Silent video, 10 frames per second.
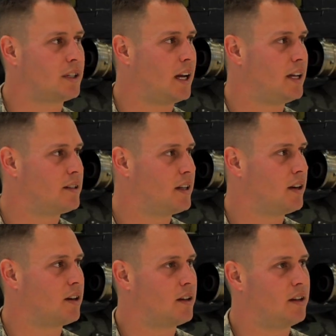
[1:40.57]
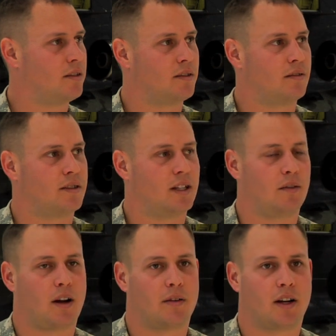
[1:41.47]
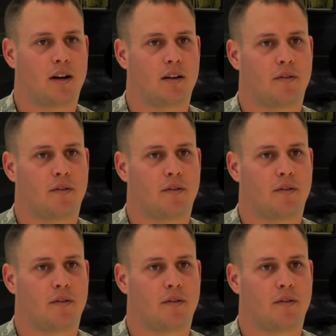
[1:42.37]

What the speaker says: of the guys here that you'll see around here are